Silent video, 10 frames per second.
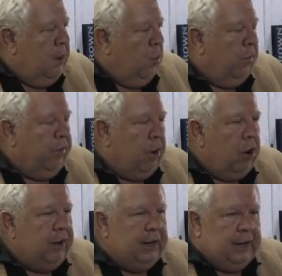Well, there
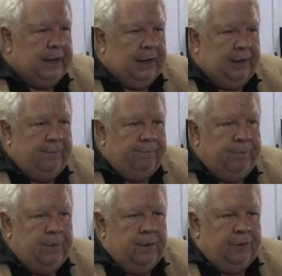aren't any
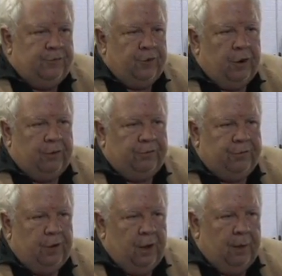
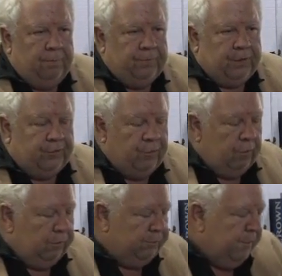charge uh,
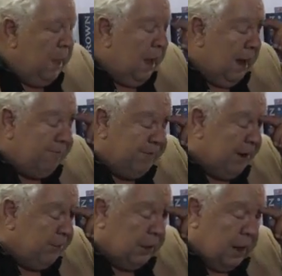controllers. I found a